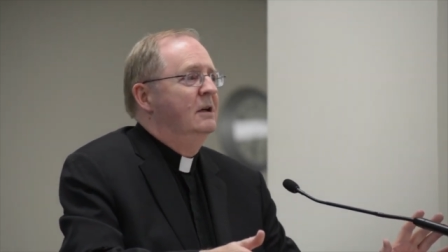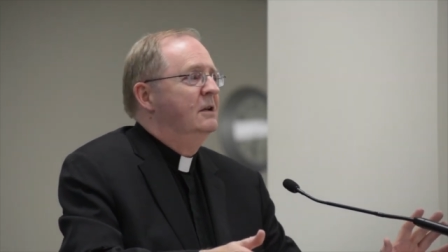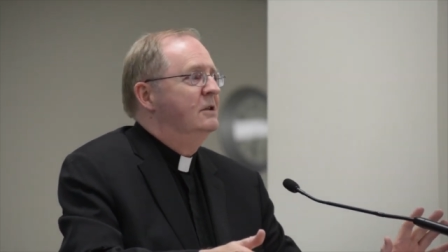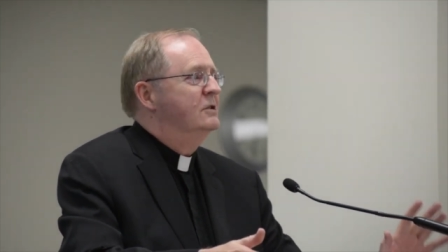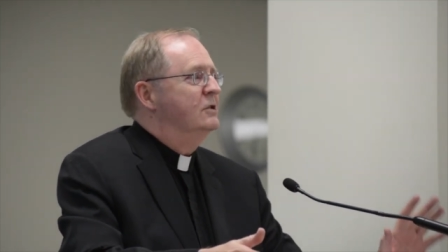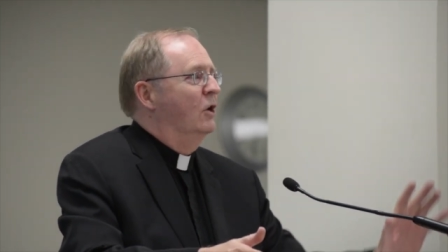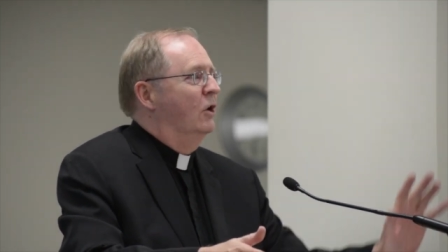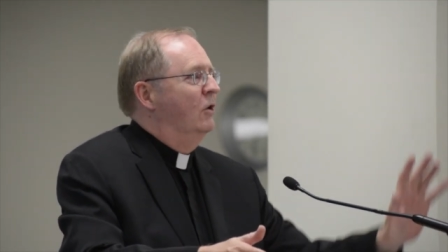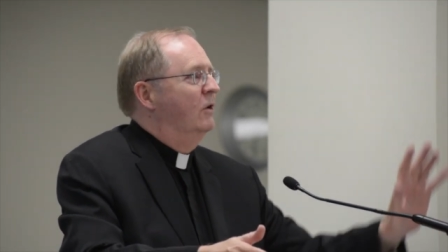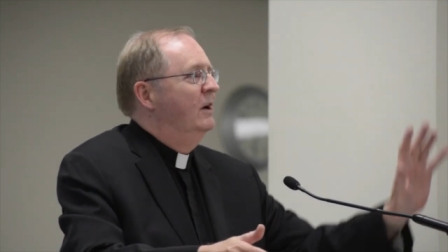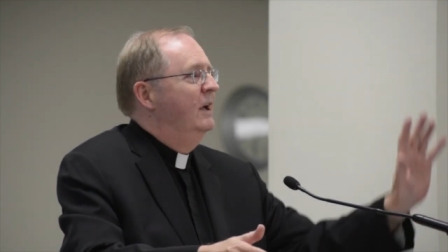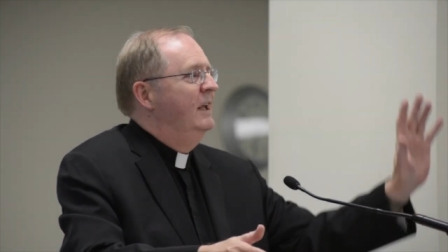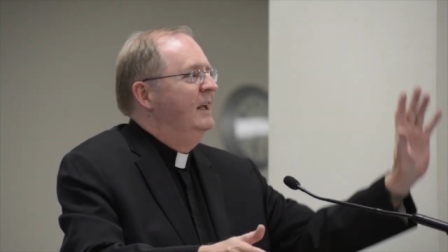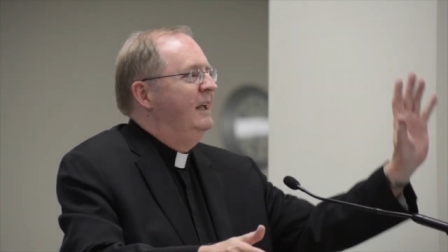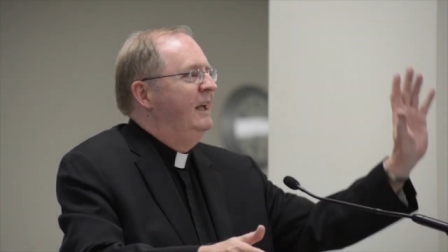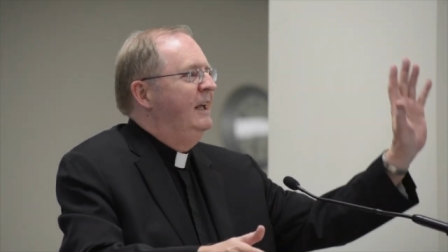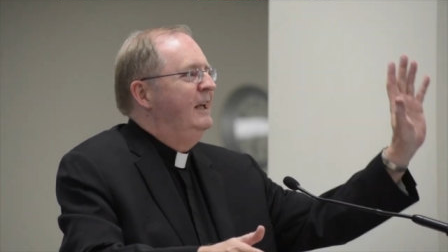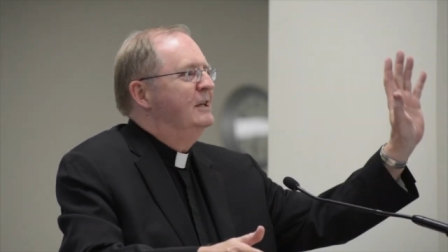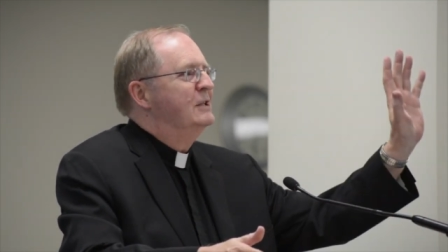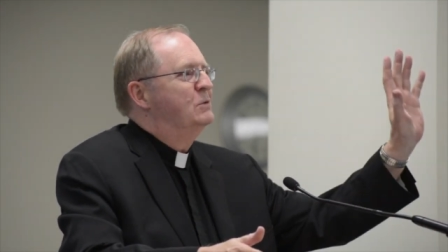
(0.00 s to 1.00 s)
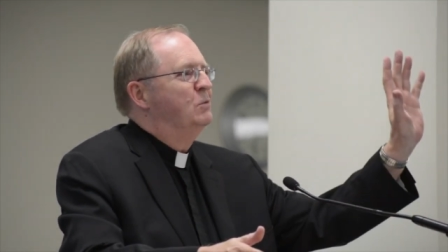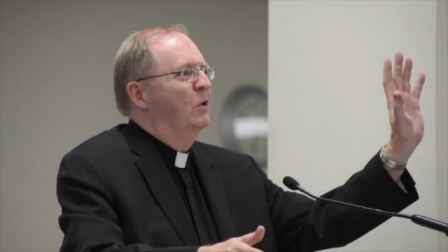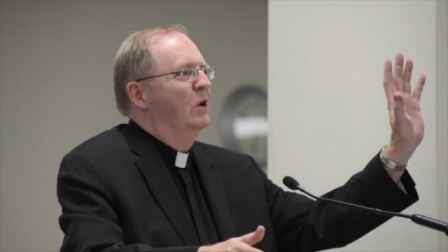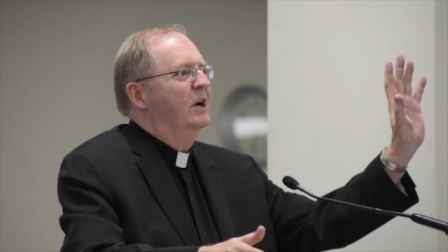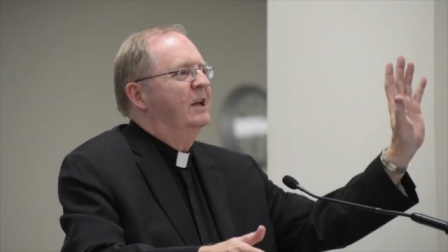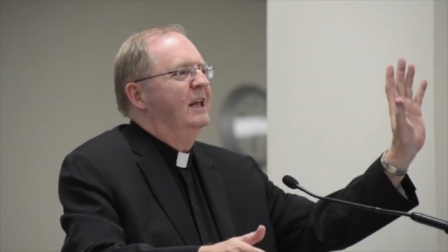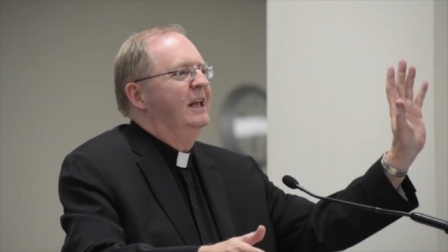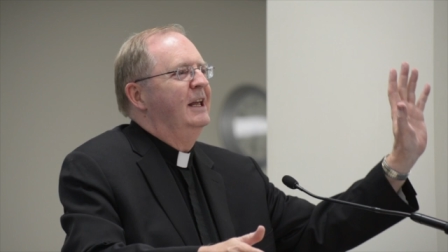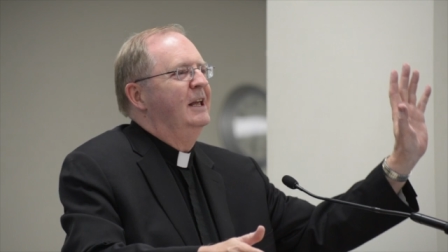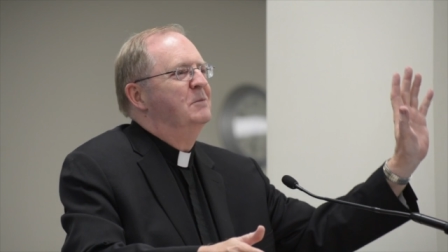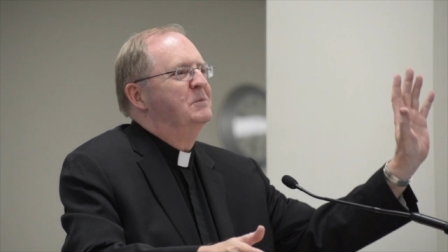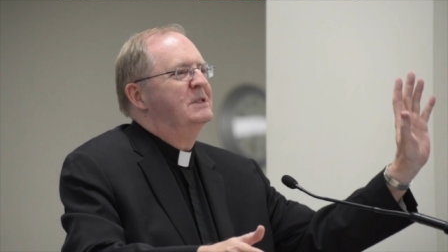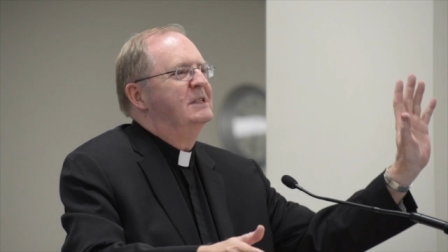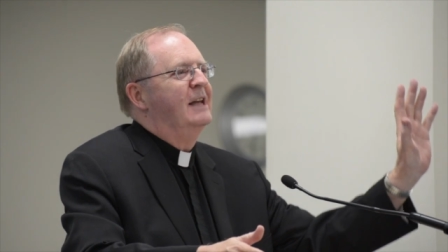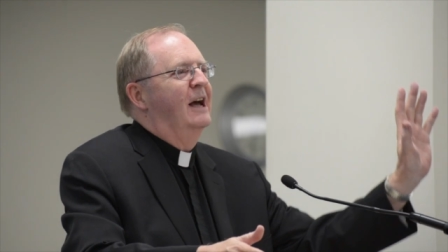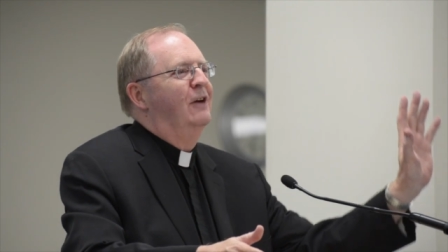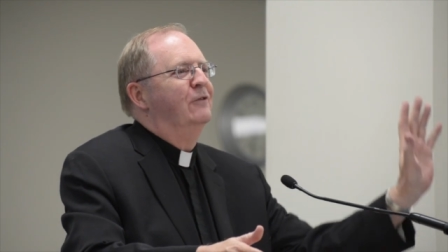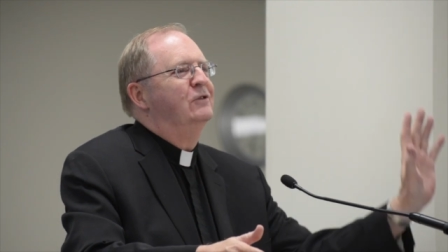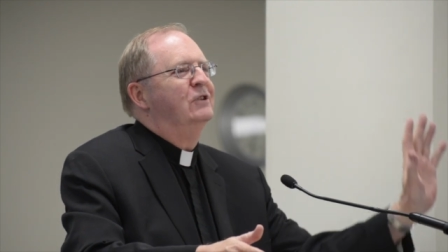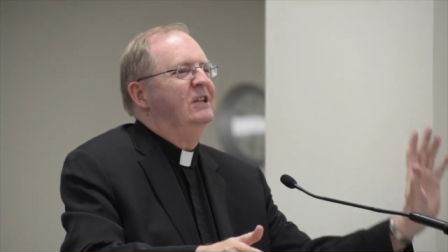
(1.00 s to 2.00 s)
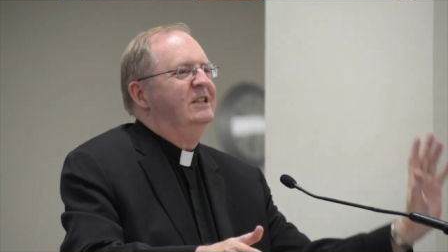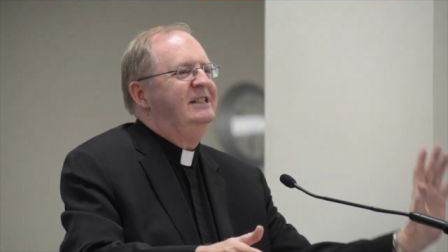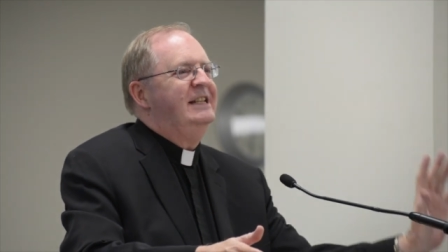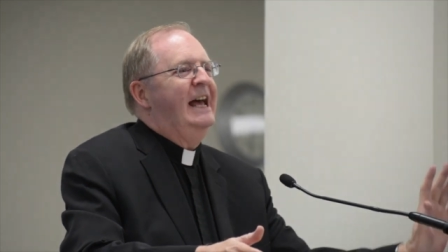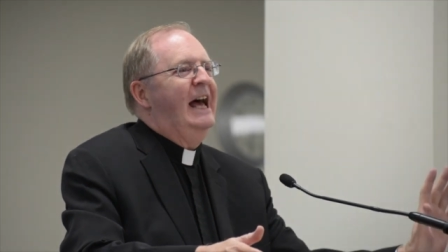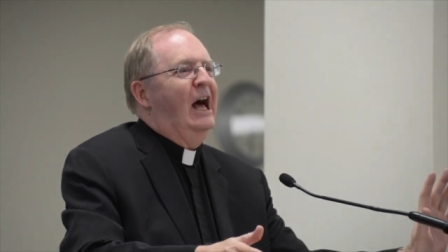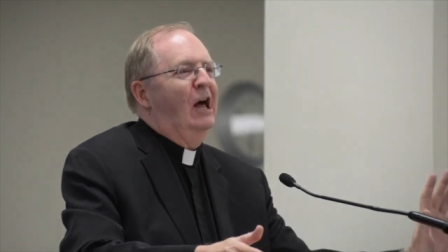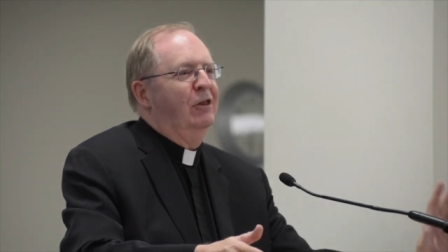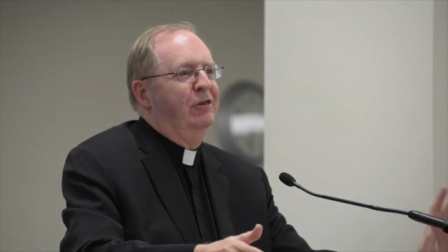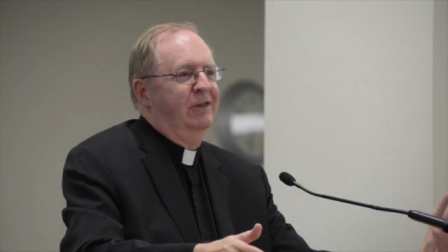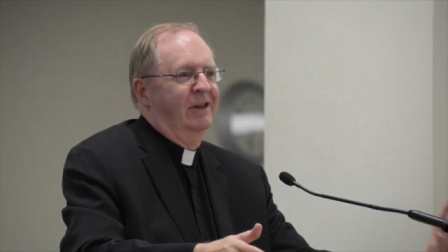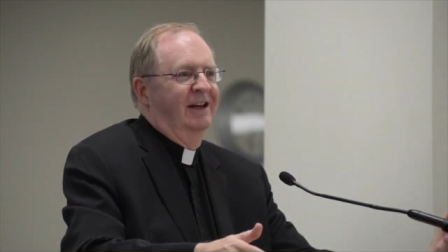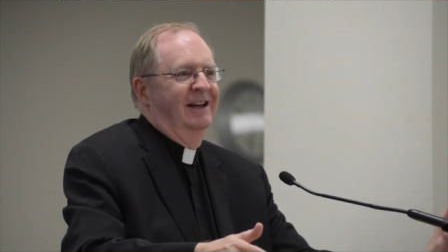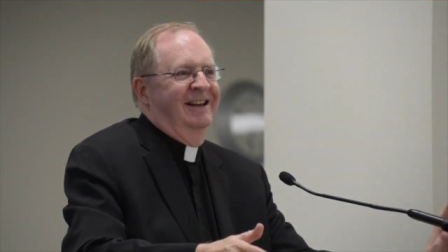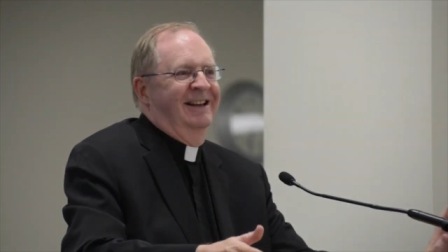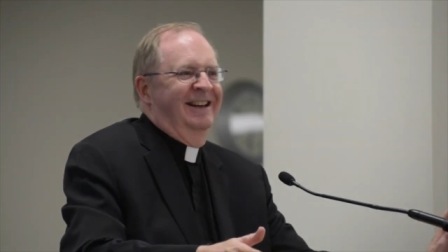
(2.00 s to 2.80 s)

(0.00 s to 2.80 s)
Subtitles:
So he is working himself to death,